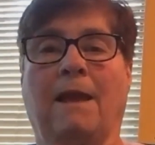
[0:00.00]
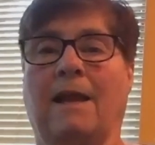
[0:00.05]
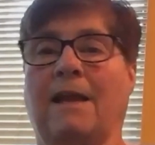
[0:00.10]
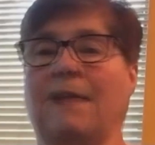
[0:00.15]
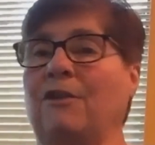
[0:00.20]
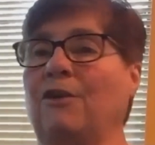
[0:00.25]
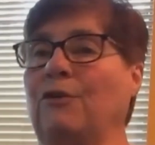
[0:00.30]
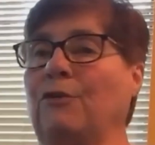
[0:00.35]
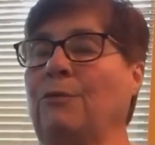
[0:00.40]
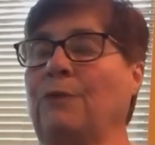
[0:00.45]

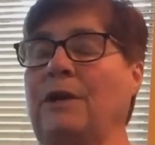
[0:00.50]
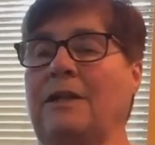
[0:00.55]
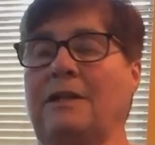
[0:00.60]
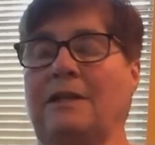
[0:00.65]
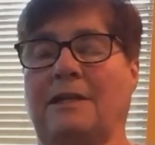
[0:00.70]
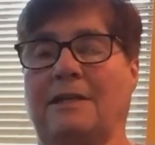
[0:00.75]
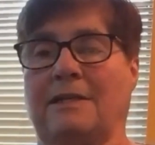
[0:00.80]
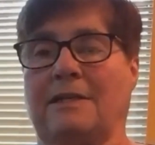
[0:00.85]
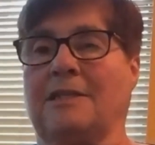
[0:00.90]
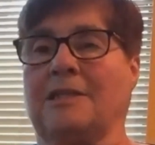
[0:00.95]
And there
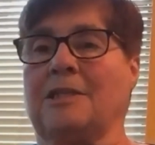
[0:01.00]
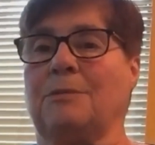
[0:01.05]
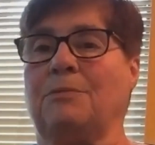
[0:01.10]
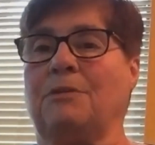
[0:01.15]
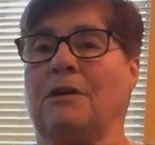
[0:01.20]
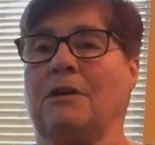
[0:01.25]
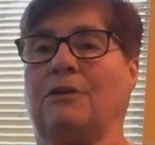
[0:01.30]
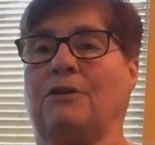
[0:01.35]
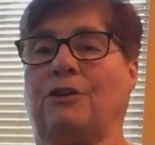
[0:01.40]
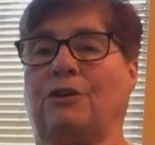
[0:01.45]
really needs to
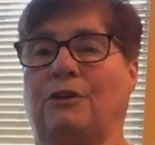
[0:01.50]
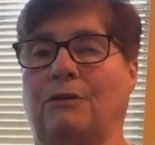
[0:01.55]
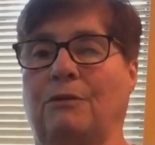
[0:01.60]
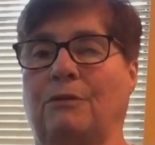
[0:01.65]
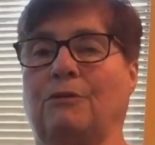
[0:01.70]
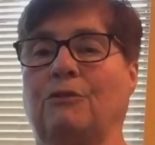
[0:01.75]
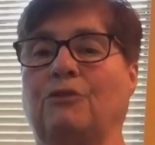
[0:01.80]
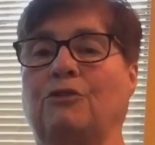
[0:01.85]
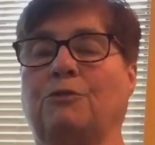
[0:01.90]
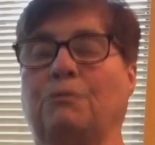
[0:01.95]
be a
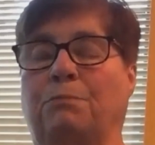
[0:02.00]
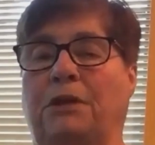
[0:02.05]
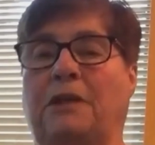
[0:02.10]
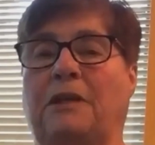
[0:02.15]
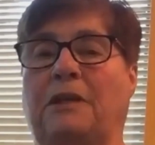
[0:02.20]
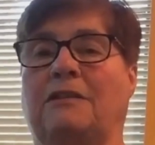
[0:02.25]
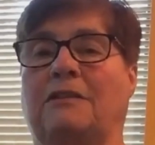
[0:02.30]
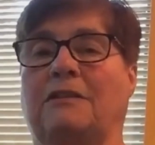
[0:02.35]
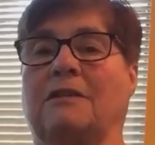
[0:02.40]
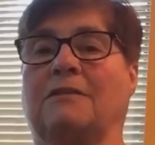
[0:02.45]
huge
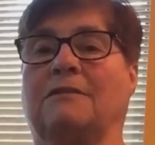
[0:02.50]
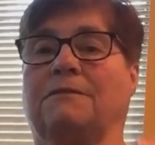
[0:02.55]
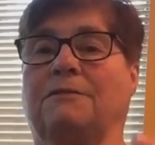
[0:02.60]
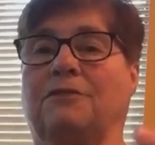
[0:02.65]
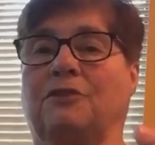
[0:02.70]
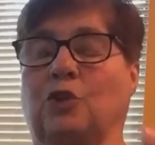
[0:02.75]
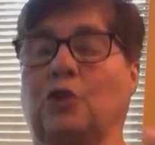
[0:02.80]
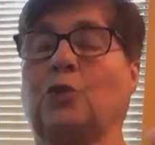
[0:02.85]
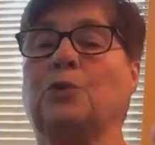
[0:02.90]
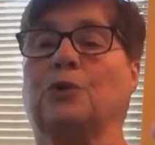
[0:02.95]
piece of
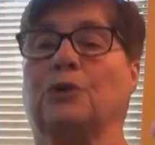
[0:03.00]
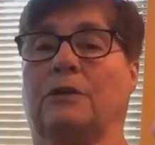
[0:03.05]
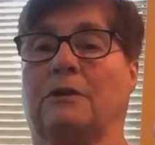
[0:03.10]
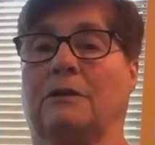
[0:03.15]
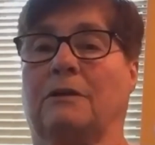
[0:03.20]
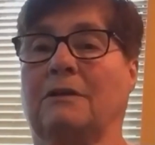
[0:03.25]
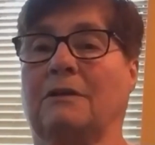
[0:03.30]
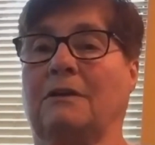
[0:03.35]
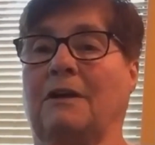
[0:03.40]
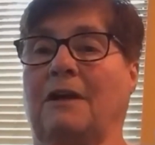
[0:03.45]

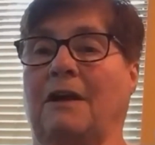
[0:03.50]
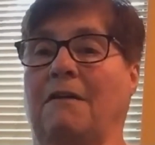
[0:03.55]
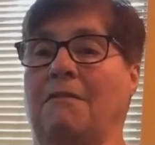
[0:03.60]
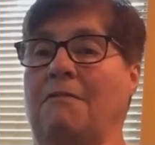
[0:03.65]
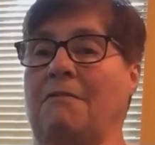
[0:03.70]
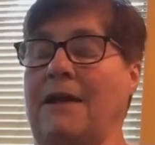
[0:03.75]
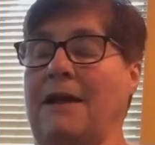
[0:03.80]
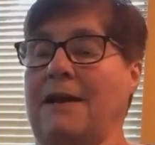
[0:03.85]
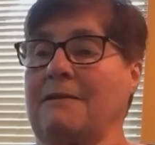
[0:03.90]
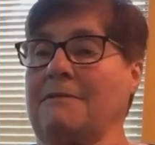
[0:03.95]
school
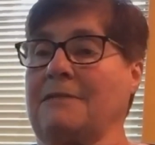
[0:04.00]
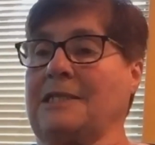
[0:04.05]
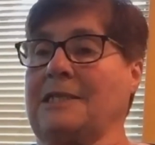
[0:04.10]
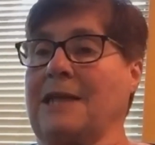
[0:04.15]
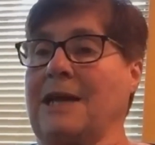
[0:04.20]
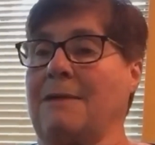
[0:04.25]
that